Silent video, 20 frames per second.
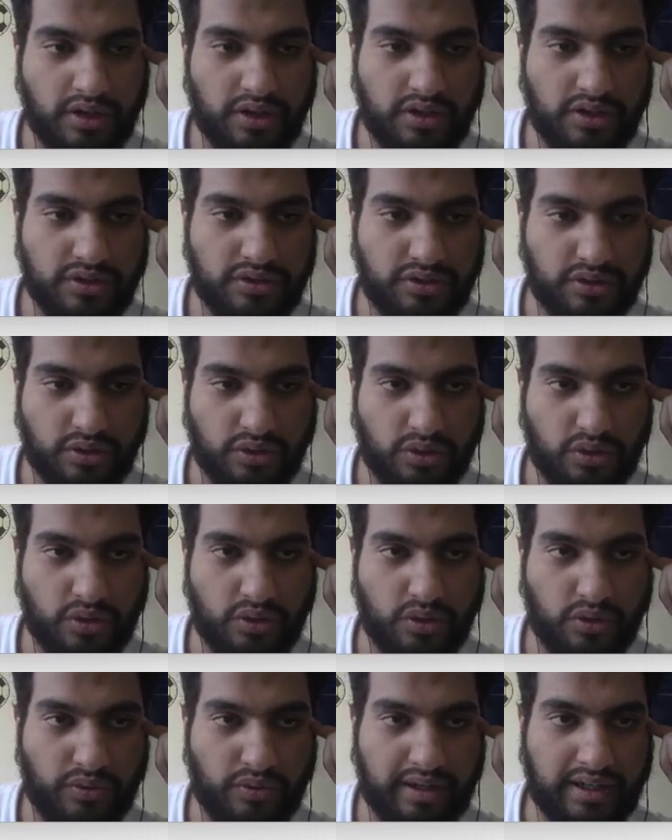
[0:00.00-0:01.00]

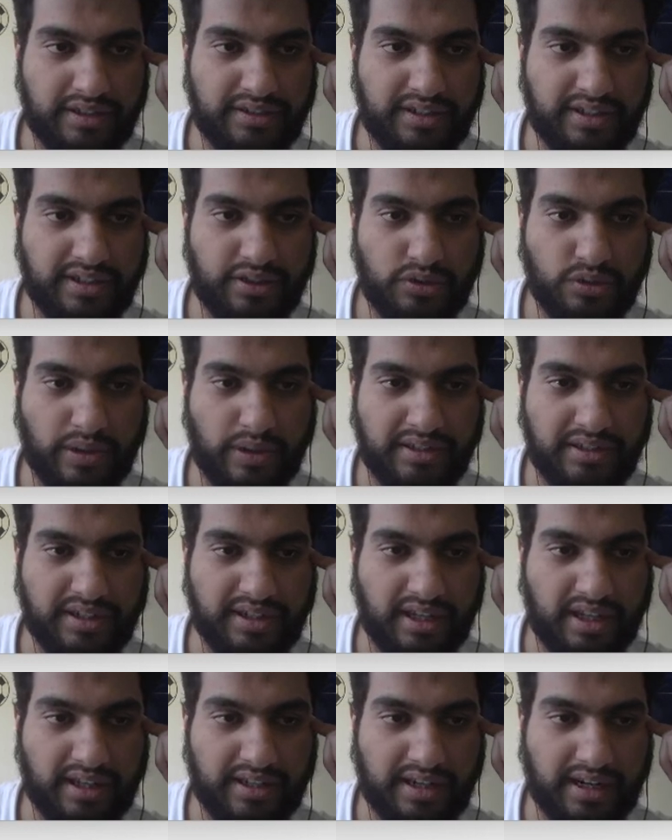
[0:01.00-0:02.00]
So 2 and 3
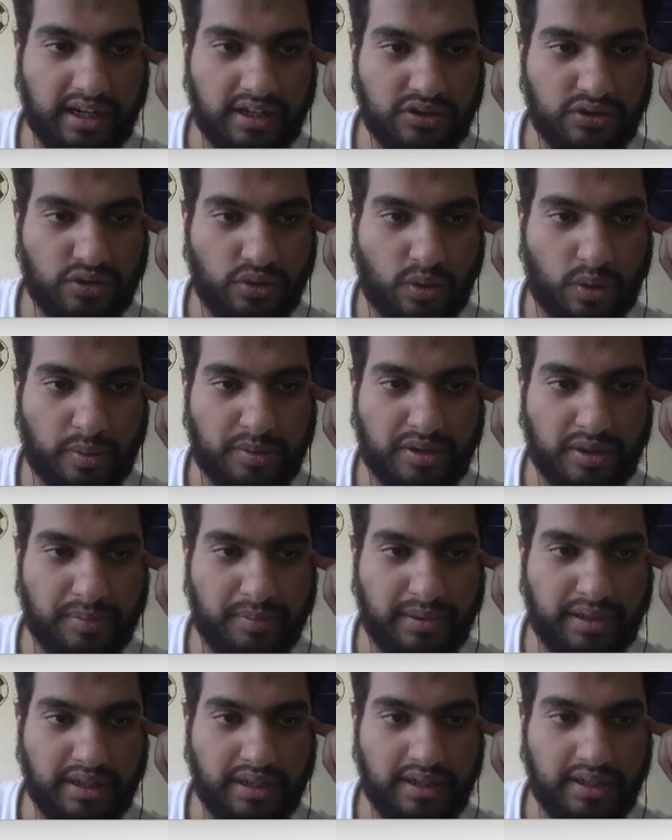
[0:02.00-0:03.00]
are correct, so option
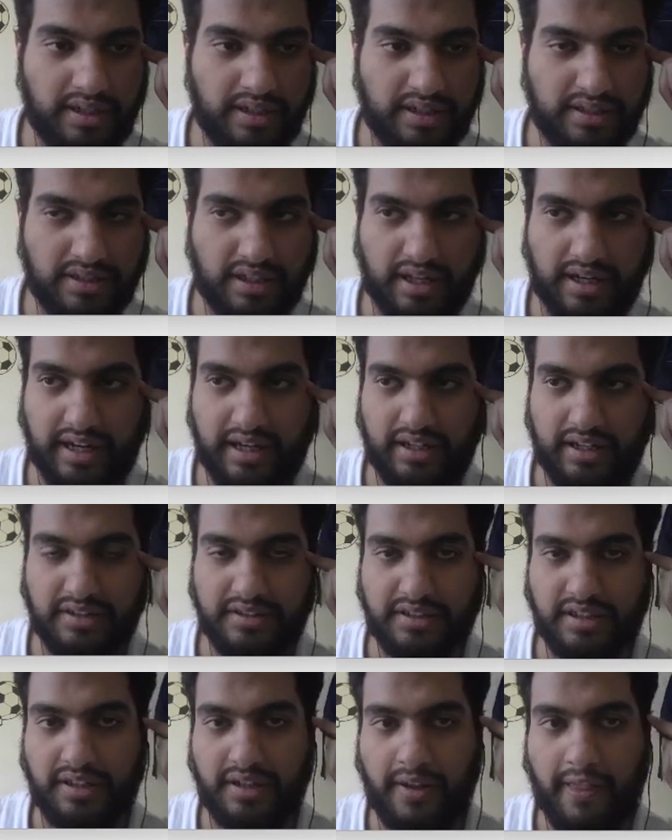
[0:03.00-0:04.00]
B is our right
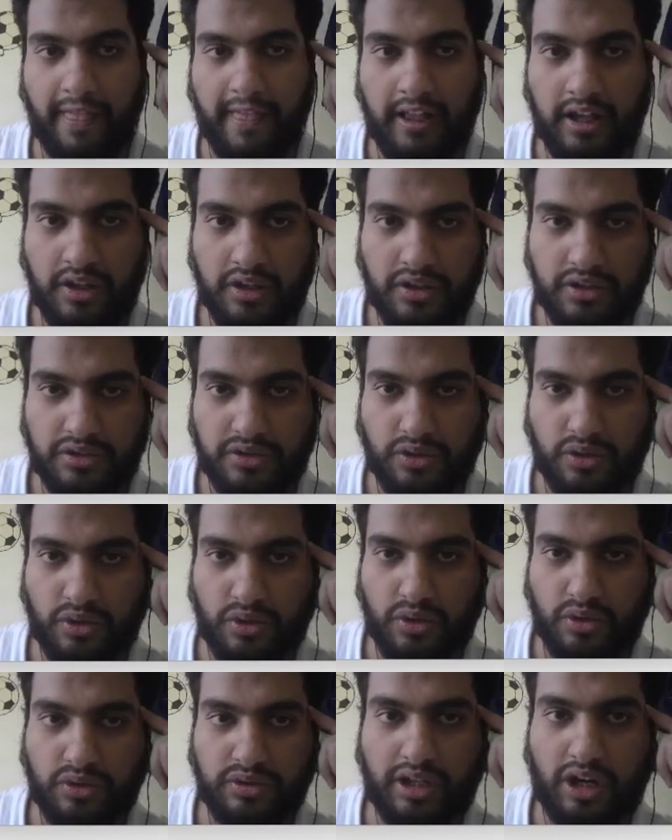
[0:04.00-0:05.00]
answer.
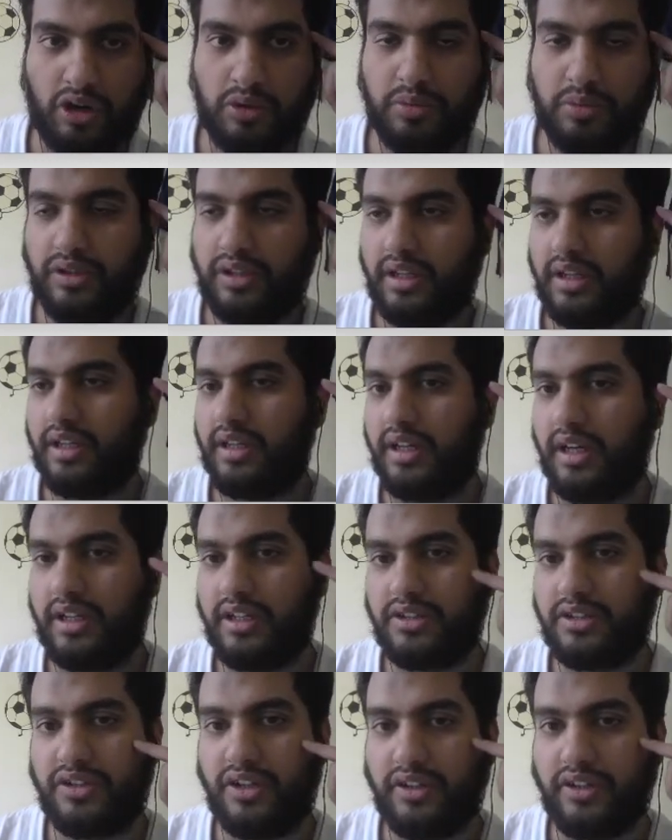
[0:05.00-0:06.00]
So the output are
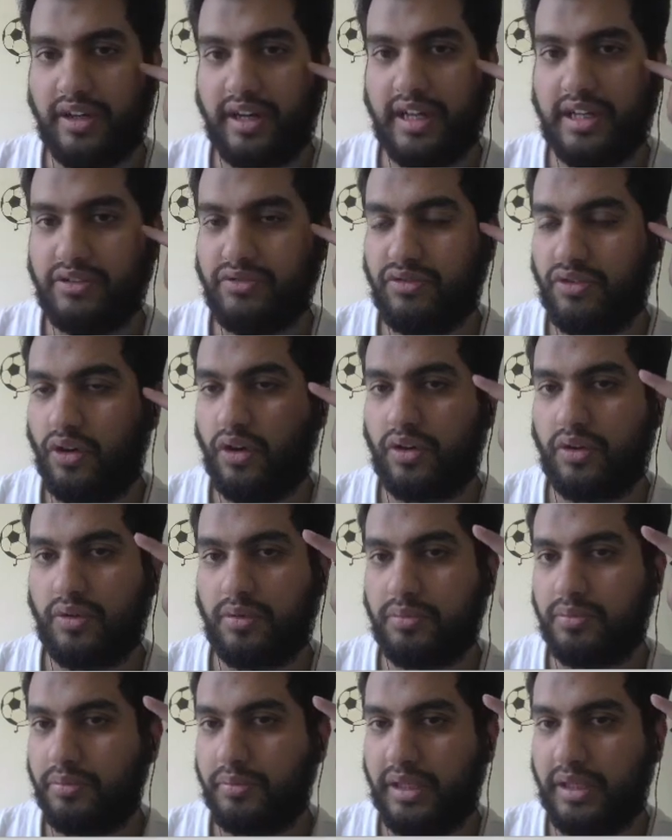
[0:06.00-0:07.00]
synchronized for
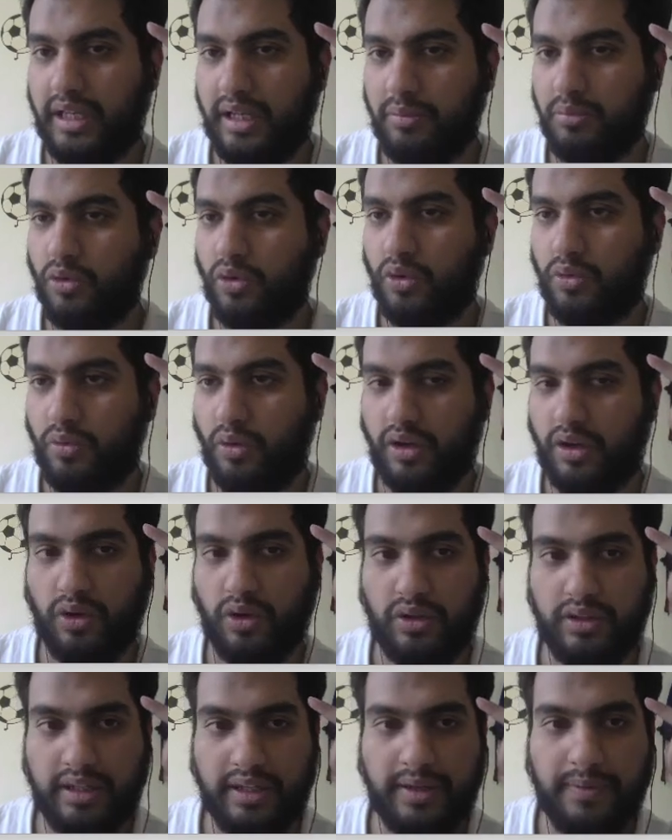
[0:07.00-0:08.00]
melee Moore model
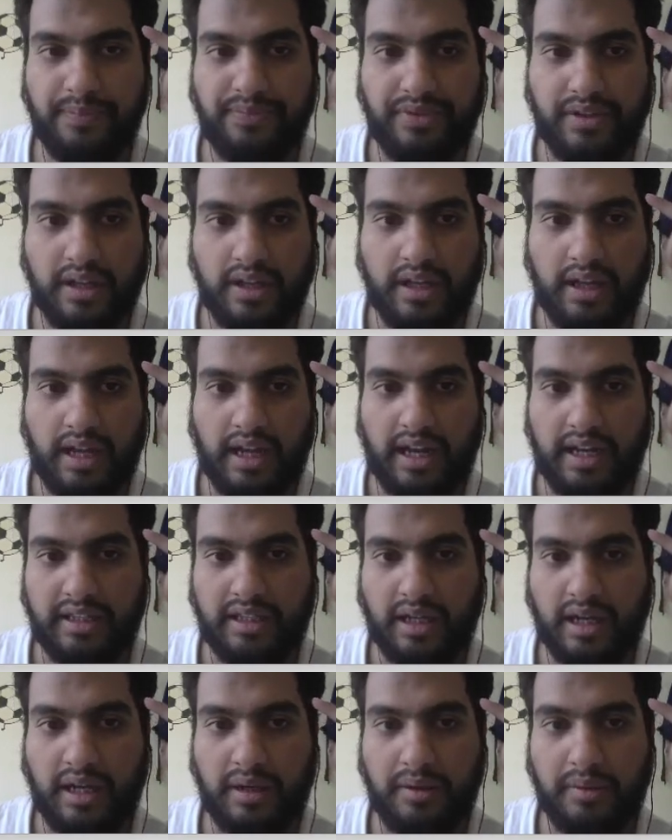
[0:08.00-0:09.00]
only, and
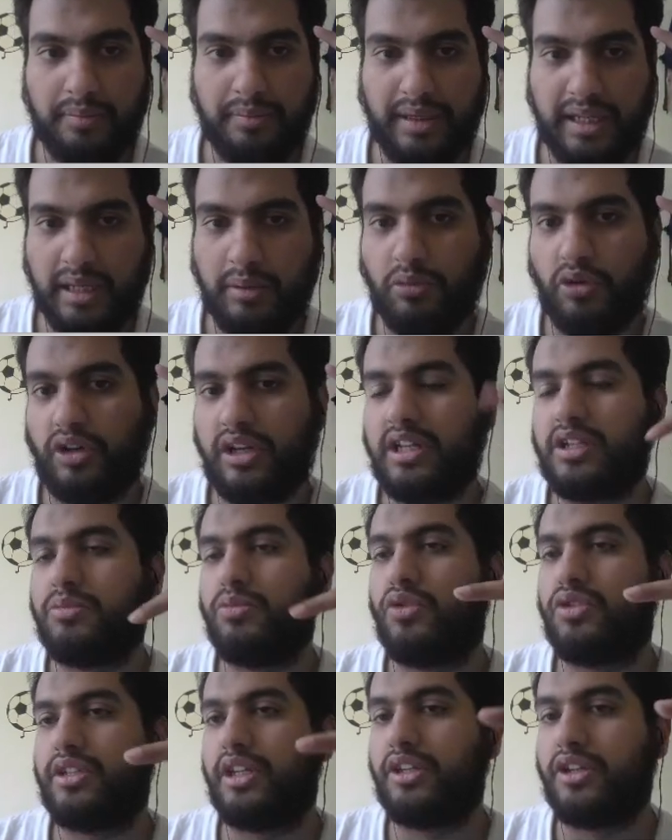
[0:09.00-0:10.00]
the melee model is
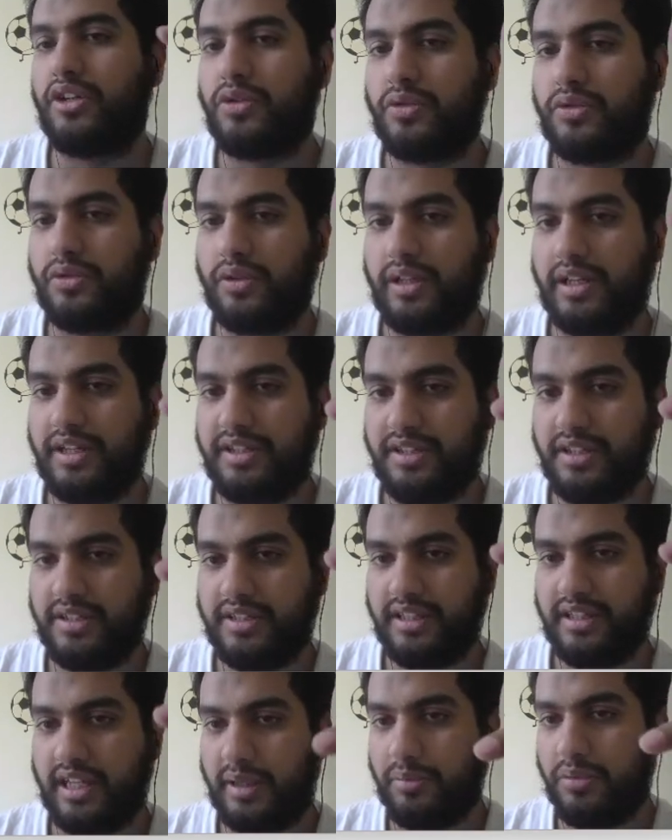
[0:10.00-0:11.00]
more sensitive to glitches
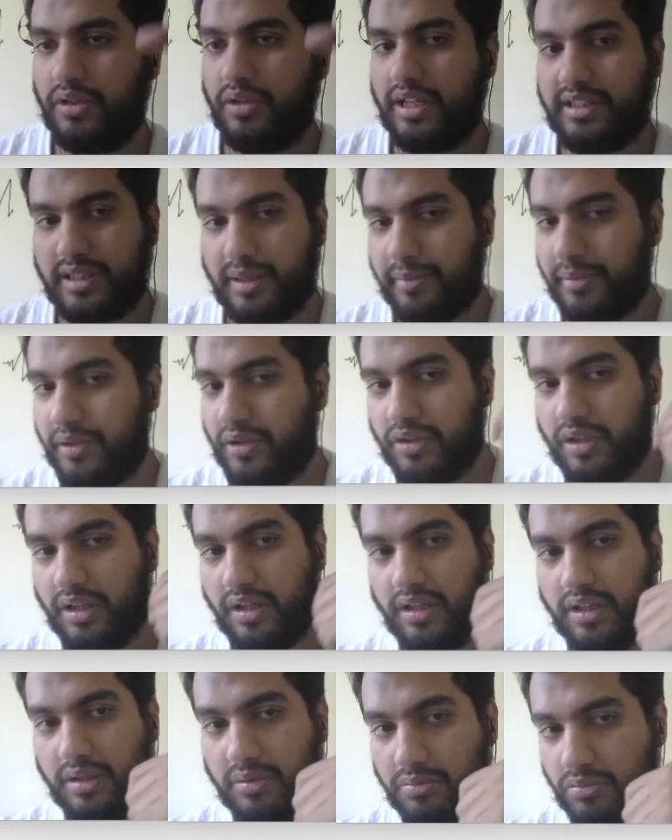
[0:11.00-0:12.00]
in the input as compared to the
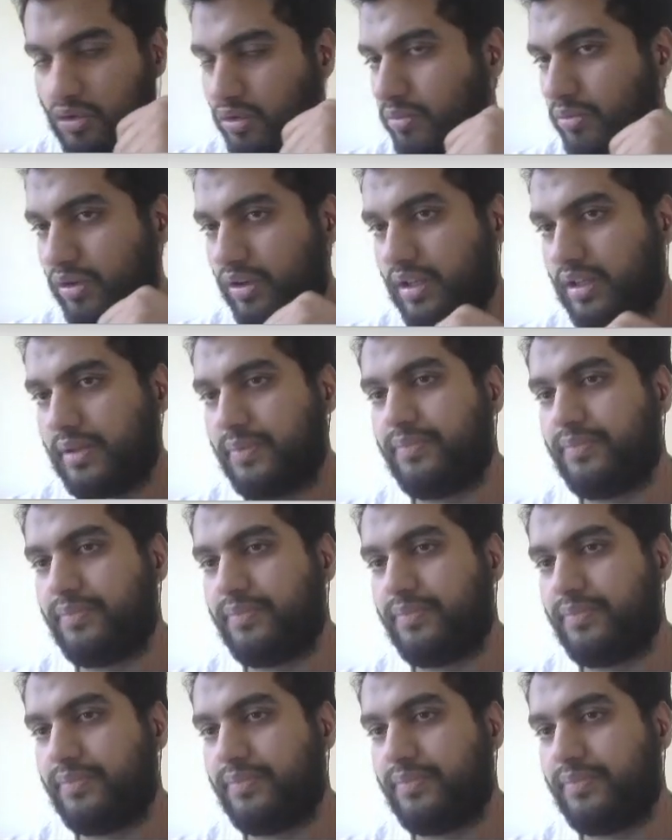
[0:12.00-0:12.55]
Moore model.